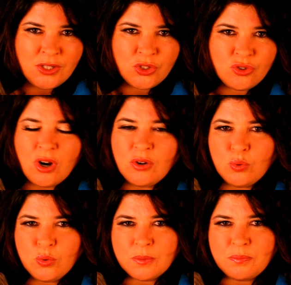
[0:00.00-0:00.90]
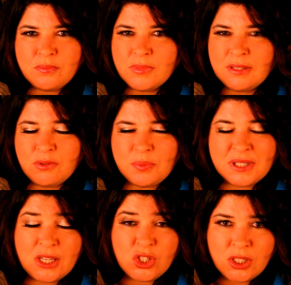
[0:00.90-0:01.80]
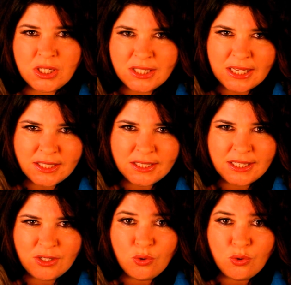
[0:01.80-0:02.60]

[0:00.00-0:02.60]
struggles, obsession, intensity,